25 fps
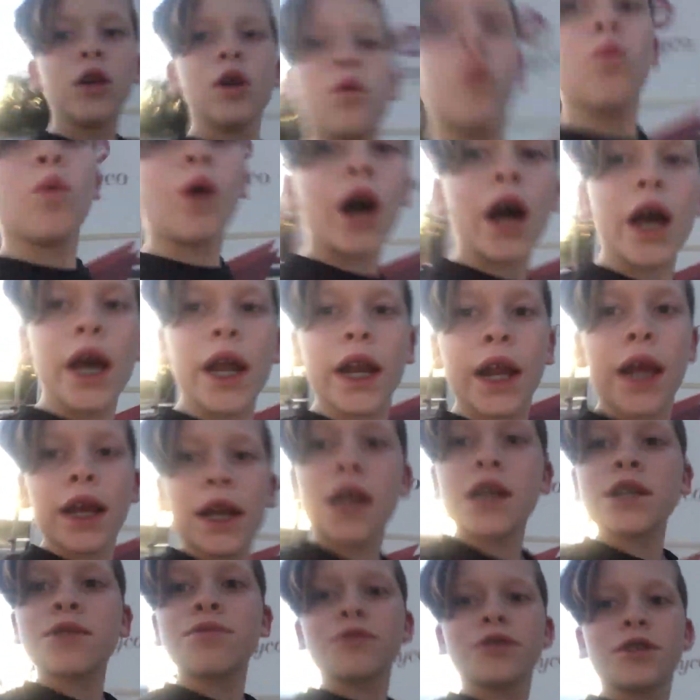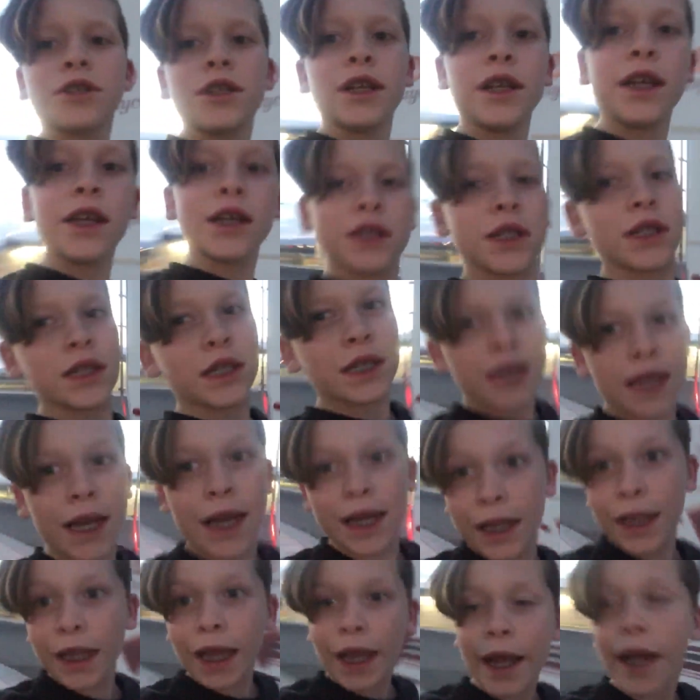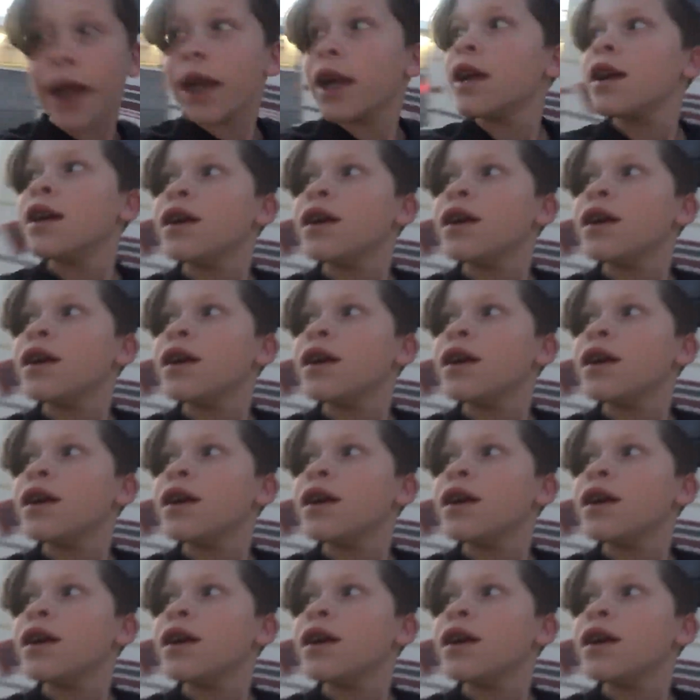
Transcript: what. I guess we'll see because it's getting late.